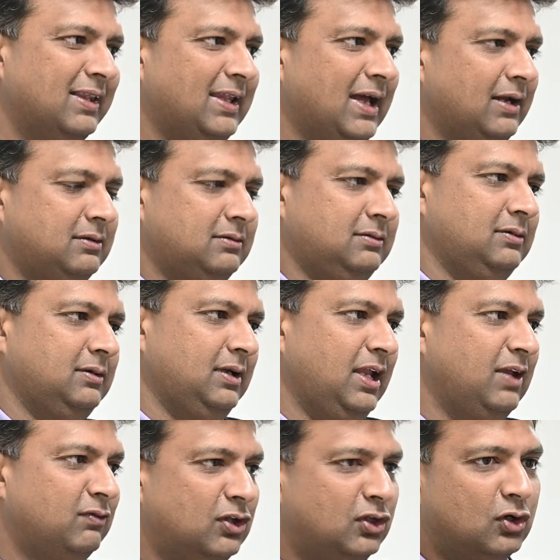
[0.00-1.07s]
that
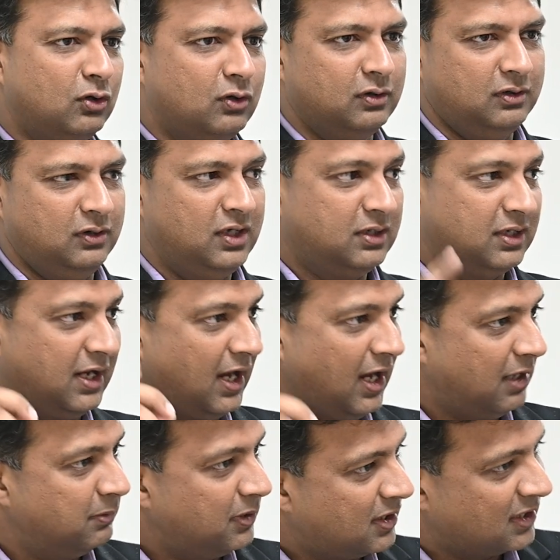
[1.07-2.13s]
even though it
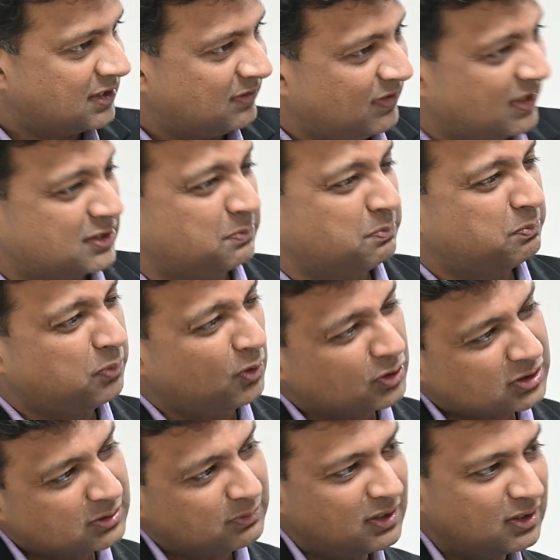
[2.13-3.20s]
can be classified as
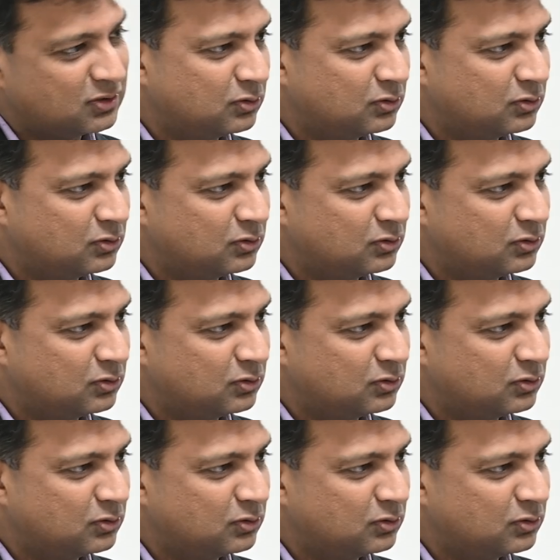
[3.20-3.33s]
possible